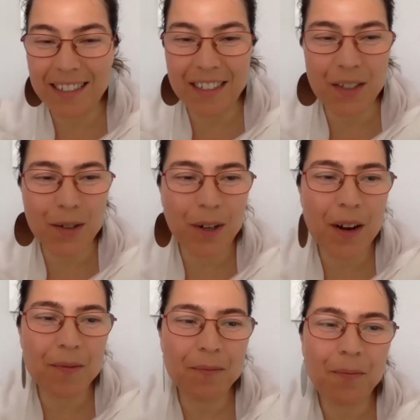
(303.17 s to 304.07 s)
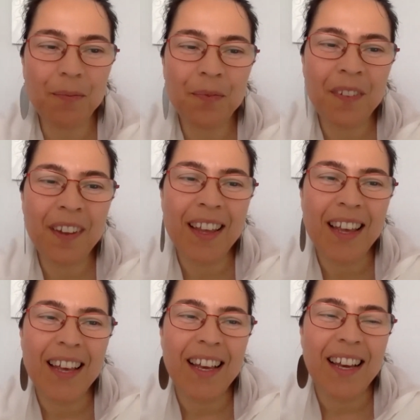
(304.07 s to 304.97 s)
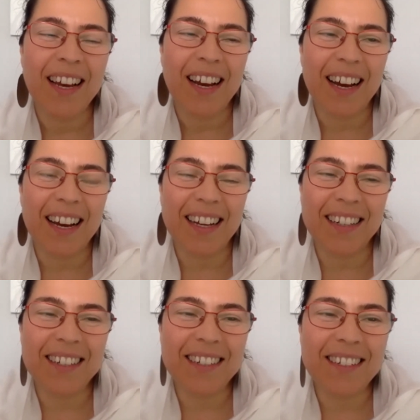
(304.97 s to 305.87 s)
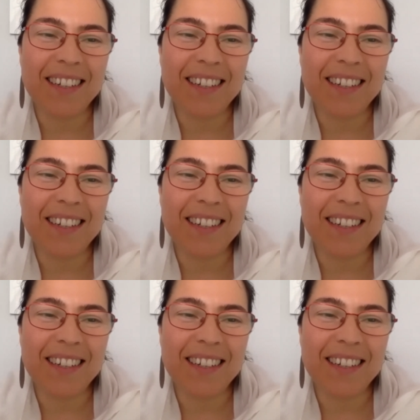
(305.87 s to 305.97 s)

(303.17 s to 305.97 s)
in the Torah. And